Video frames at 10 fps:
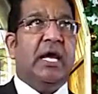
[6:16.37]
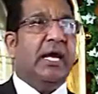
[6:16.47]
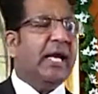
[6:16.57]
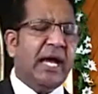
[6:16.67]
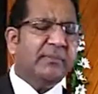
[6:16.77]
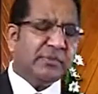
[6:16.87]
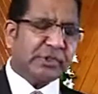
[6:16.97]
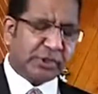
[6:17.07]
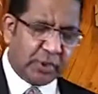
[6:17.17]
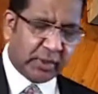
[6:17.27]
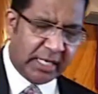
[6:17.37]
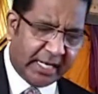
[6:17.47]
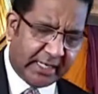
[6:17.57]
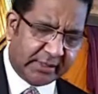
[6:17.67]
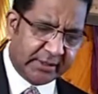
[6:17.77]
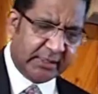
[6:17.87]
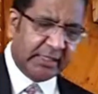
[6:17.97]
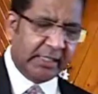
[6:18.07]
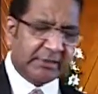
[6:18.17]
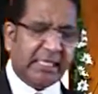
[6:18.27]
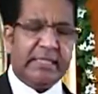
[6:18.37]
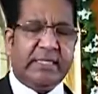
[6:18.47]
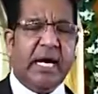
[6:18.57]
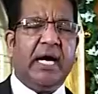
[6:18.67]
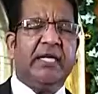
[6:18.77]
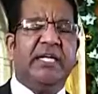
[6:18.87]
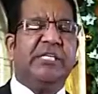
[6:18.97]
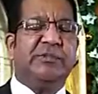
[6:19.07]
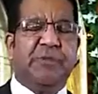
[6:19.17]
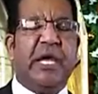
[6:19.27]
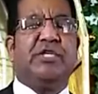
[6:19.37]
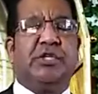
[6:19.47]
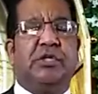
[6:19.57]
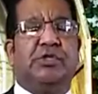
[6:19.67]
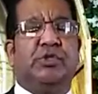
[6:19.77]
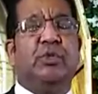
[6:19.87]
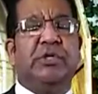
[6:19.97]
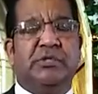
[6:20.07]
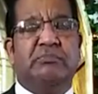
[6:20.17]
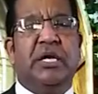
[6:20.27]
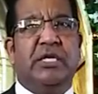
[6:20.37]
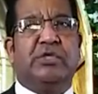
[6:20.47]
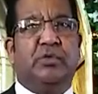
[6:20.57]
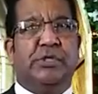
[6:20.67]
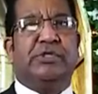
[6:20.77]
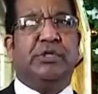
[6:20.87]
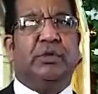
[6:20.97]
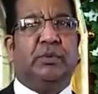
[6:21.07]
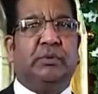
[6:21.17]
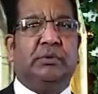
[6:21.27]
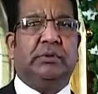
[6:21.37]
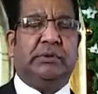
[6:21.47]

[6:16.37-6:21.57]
And I'm so glad that God is patient towards me, towards you,